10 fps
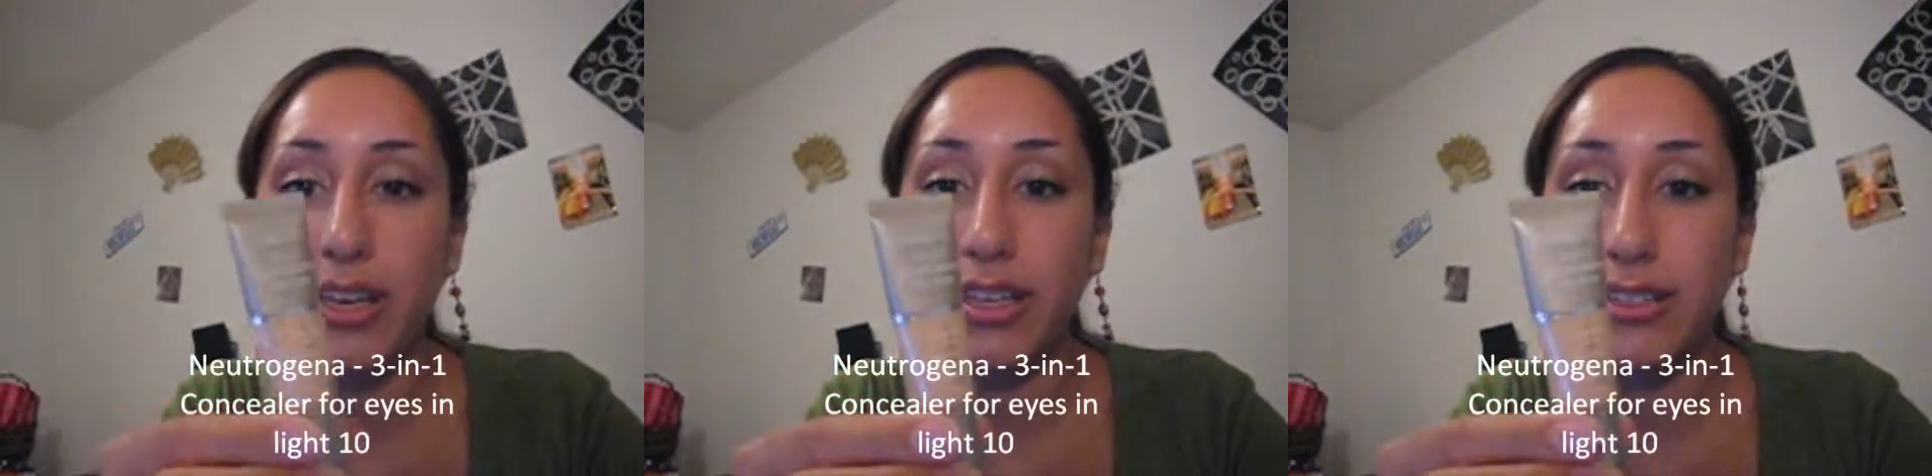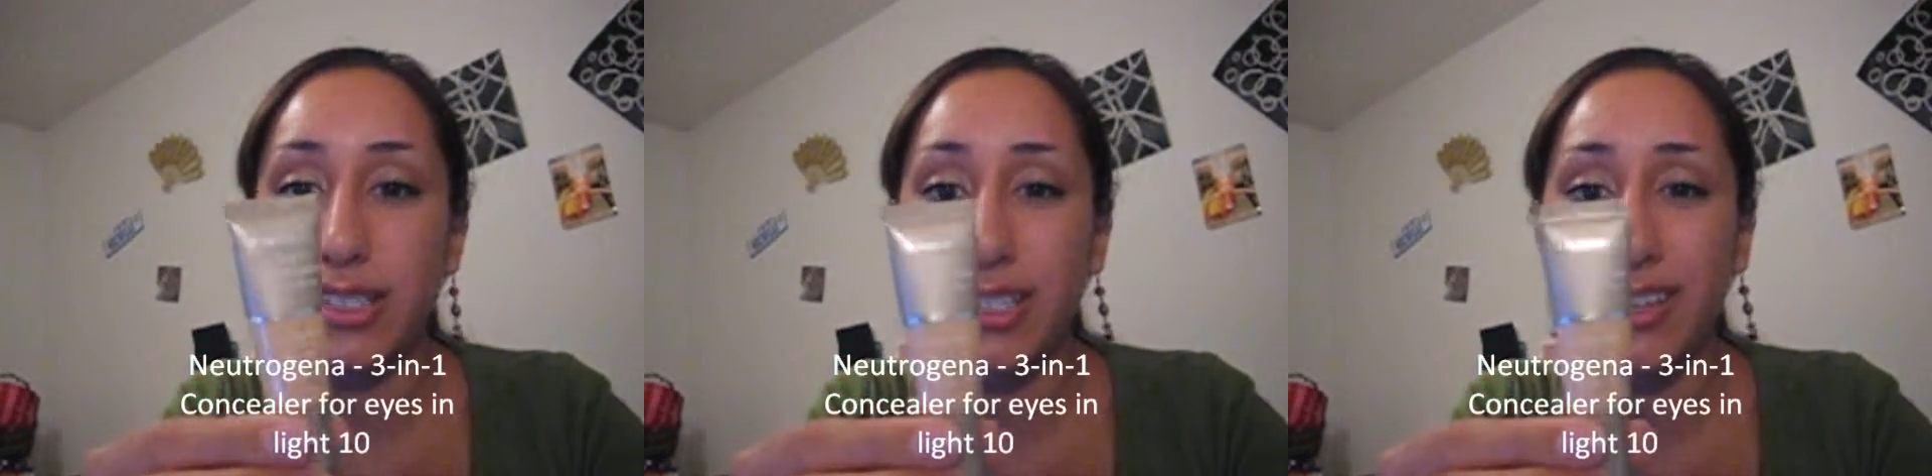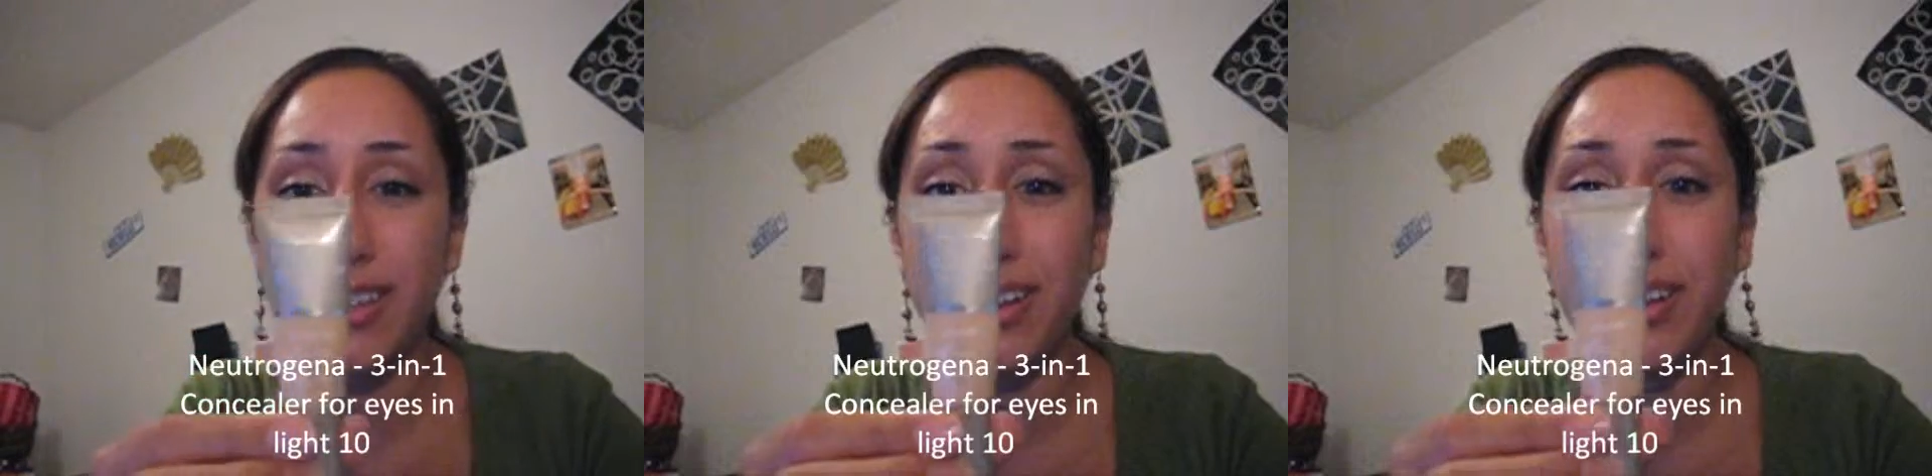
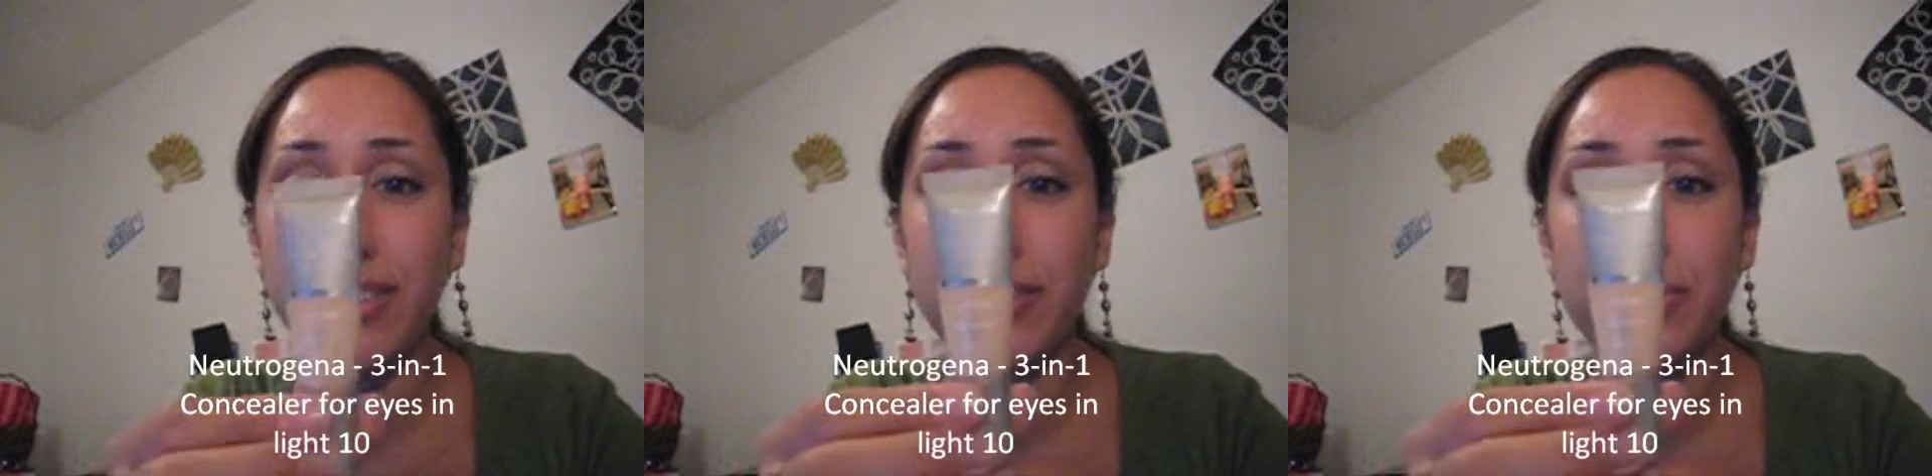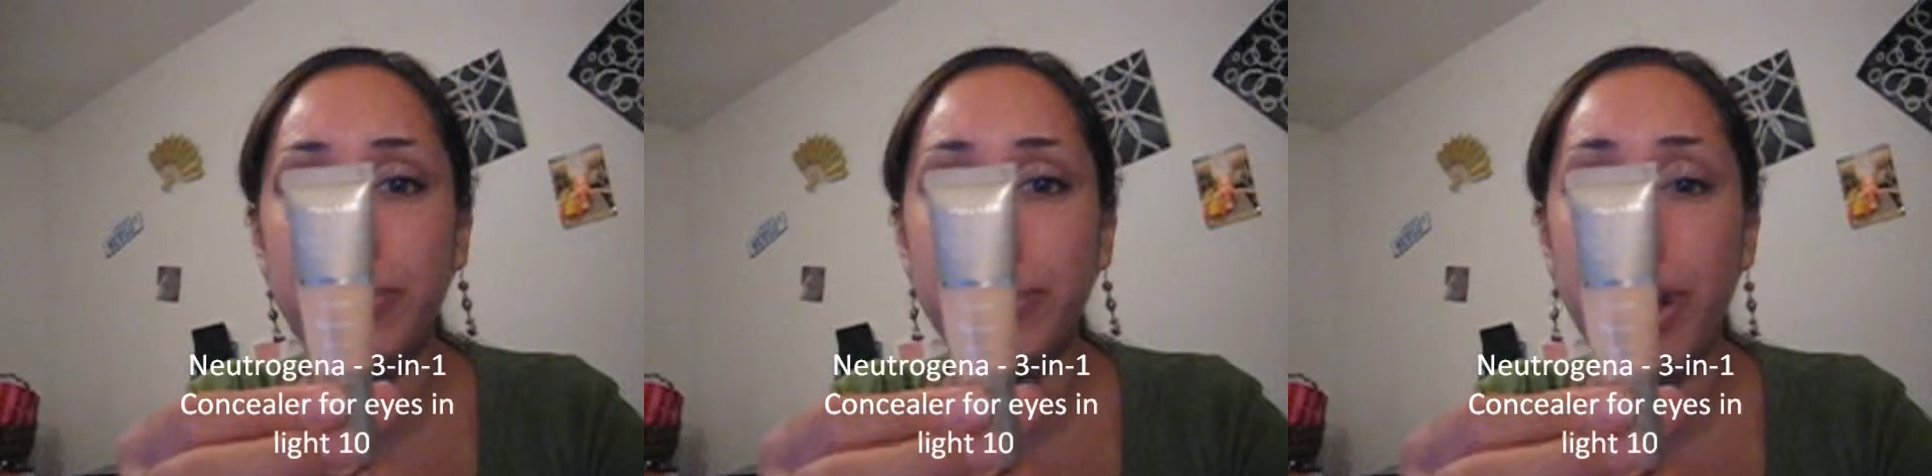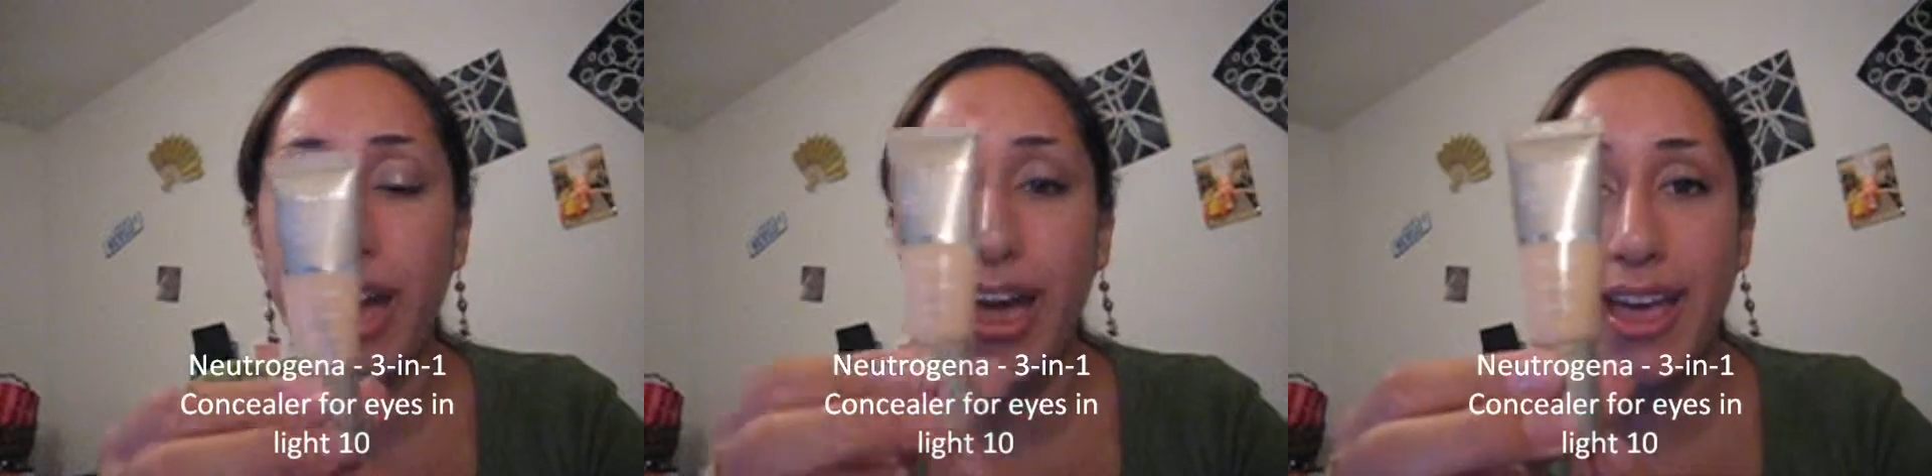concealer for
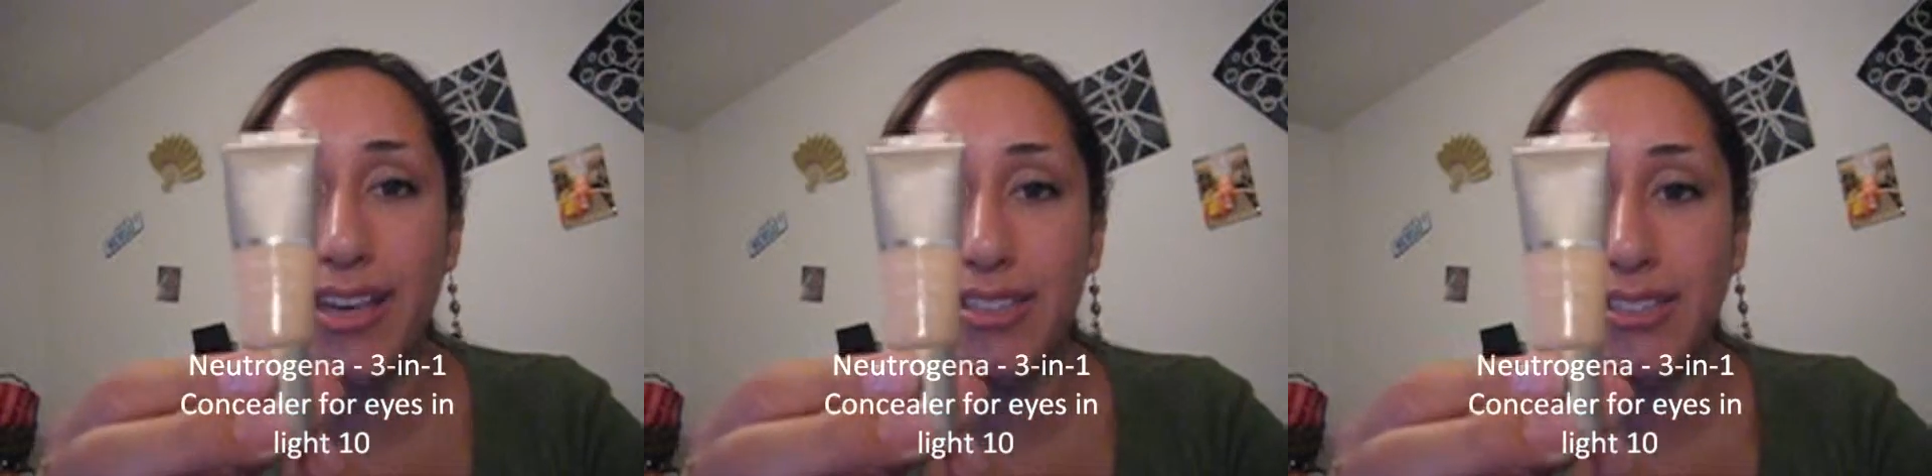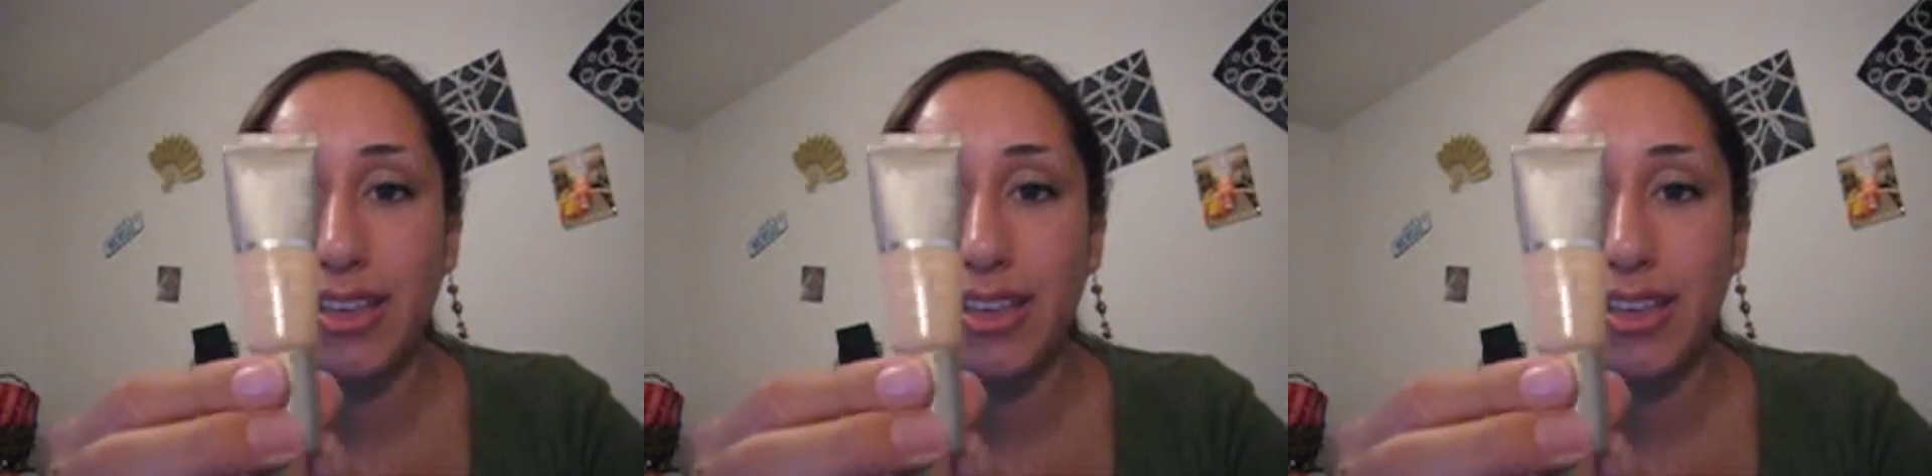eyes.